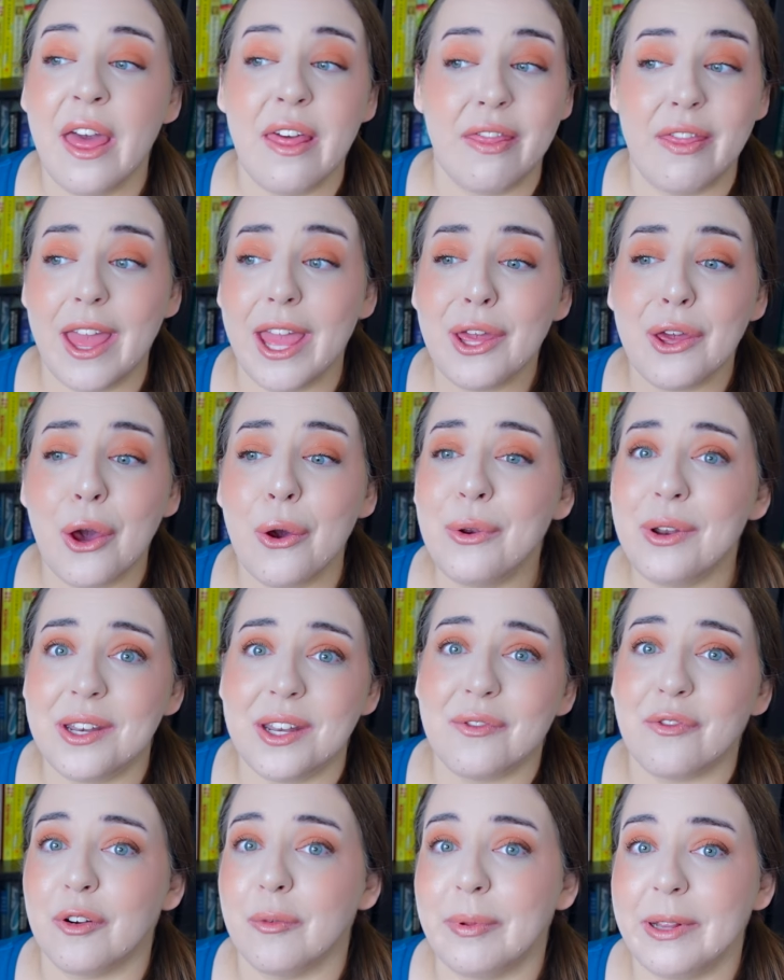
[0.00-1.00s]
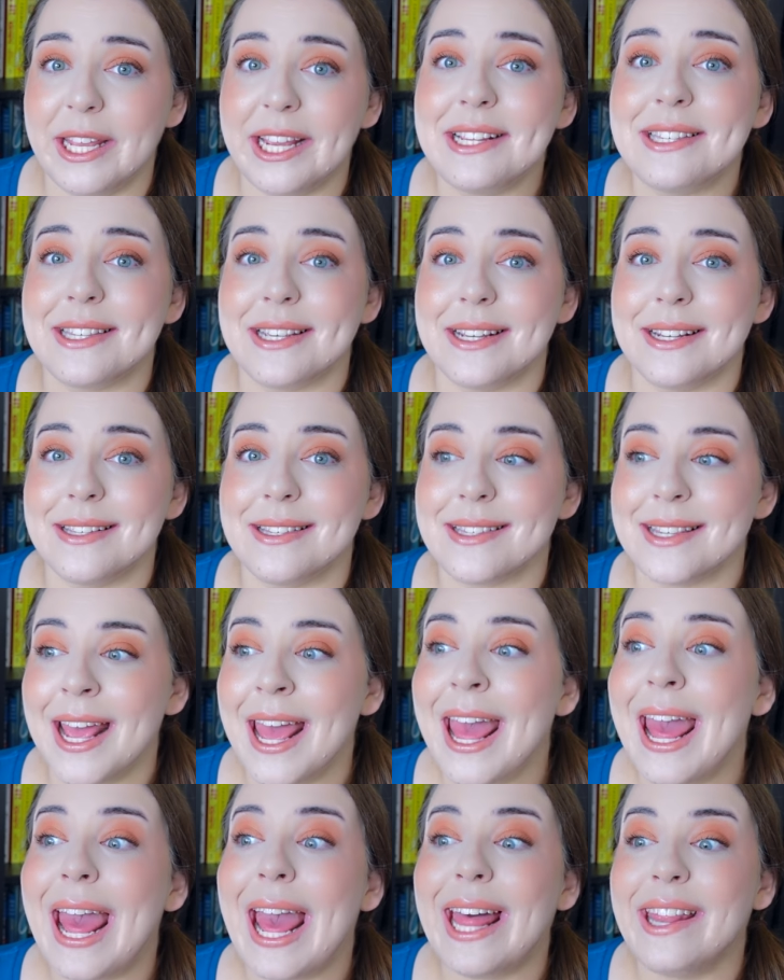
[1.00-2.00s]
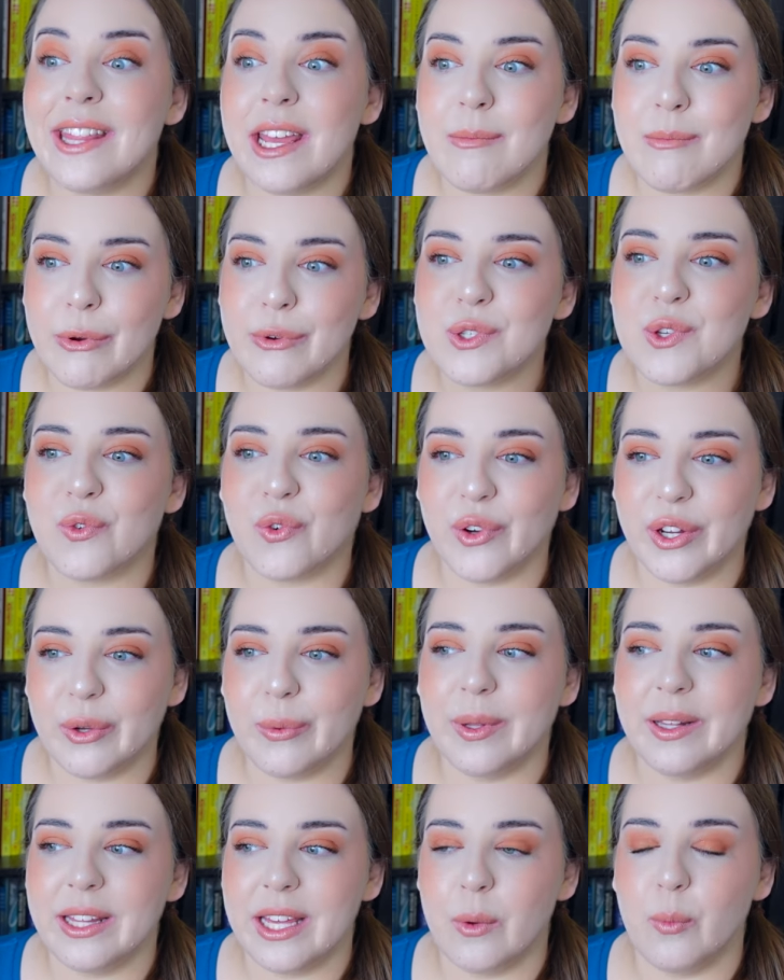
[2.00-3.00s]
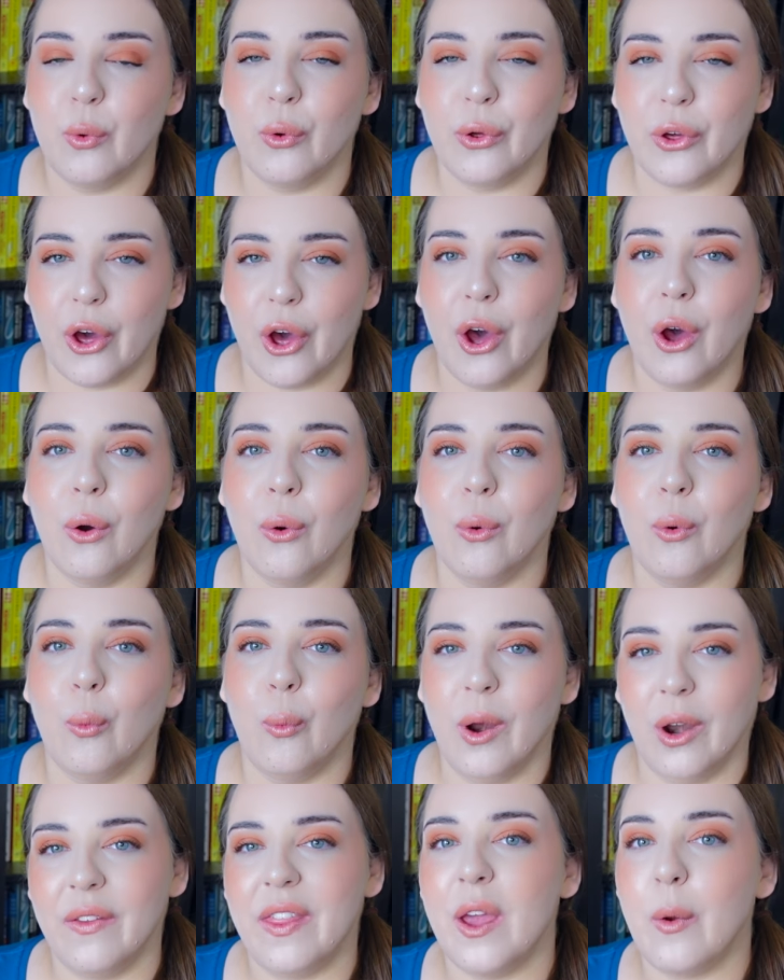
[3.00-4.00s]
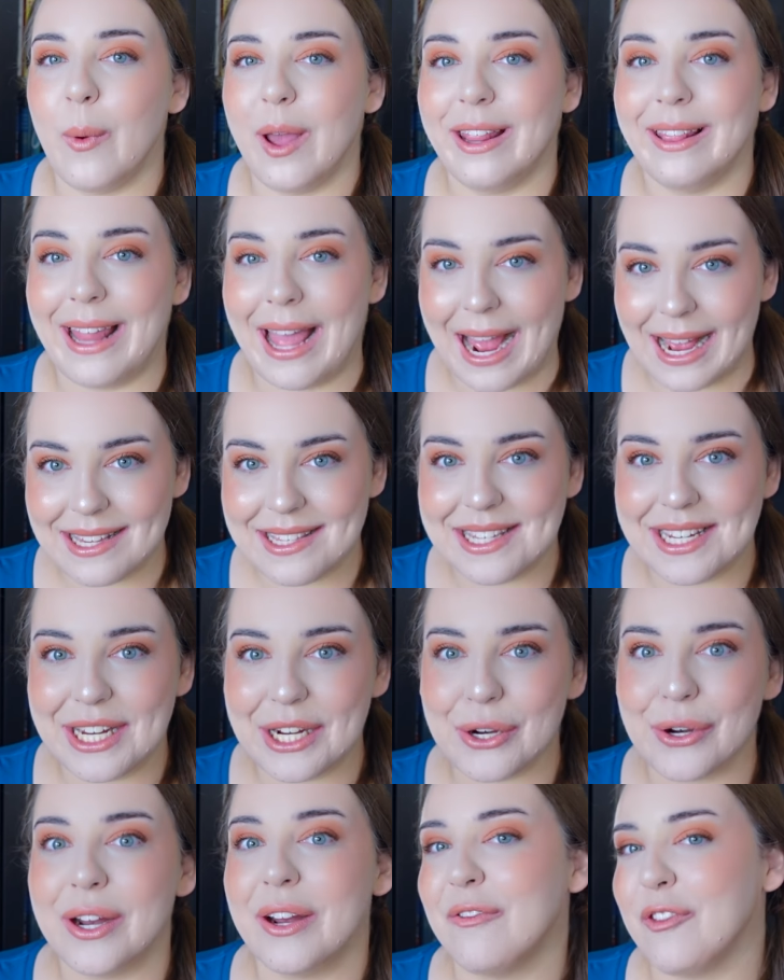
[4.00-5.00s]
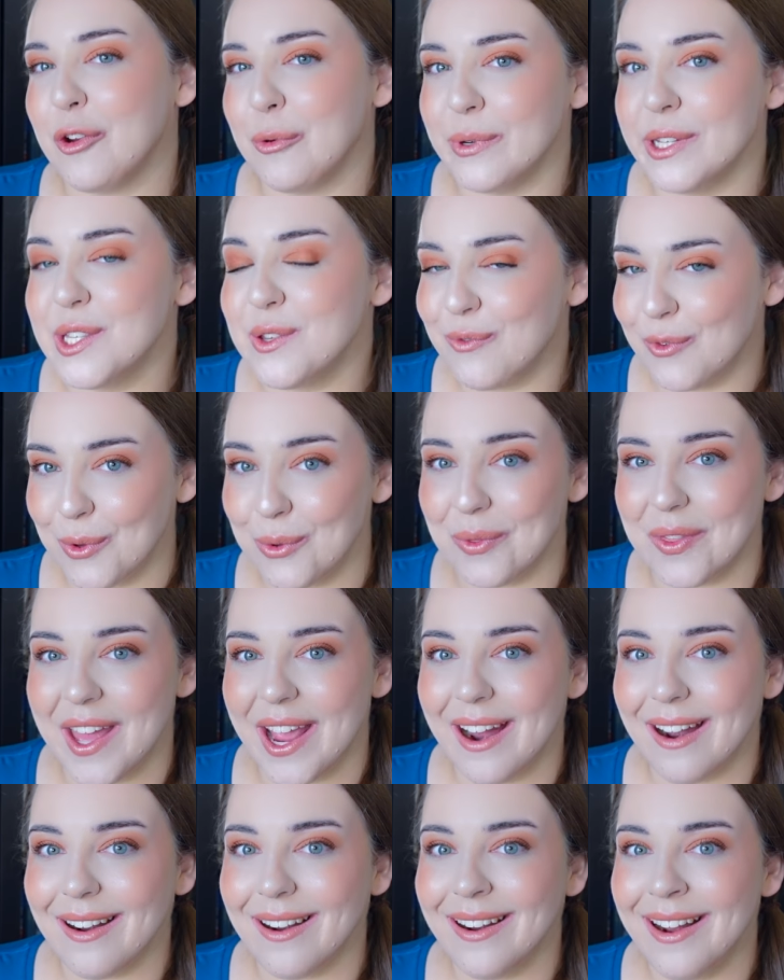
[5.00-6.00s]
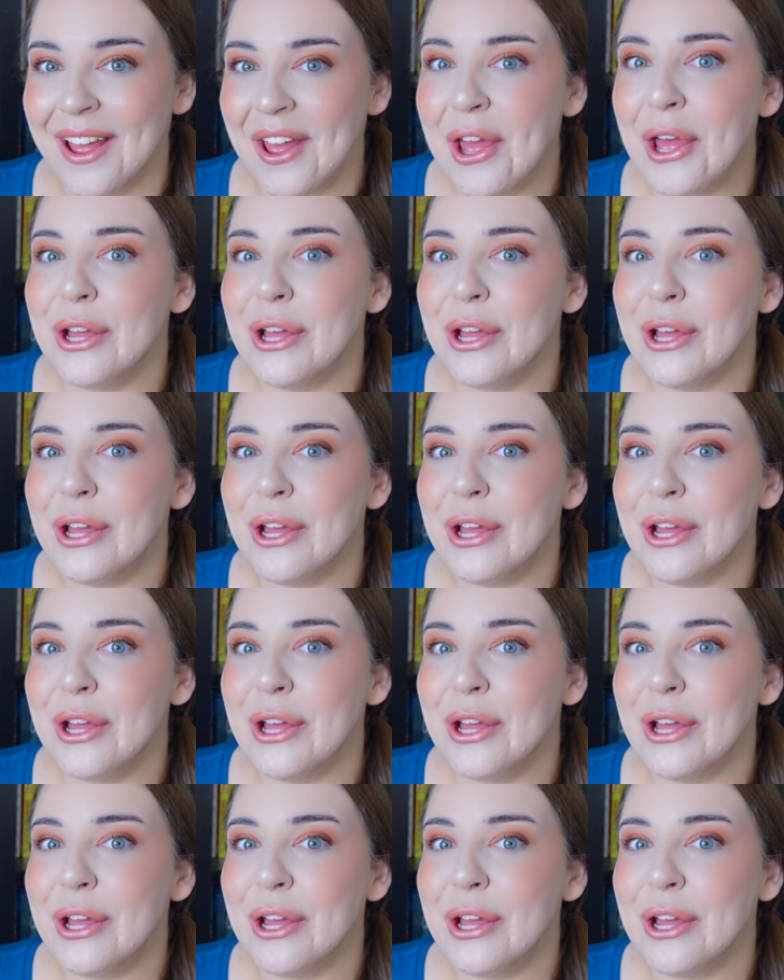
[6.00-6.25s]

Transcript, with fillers: They go to different places and they most frequently will go where they went last year if there was food there.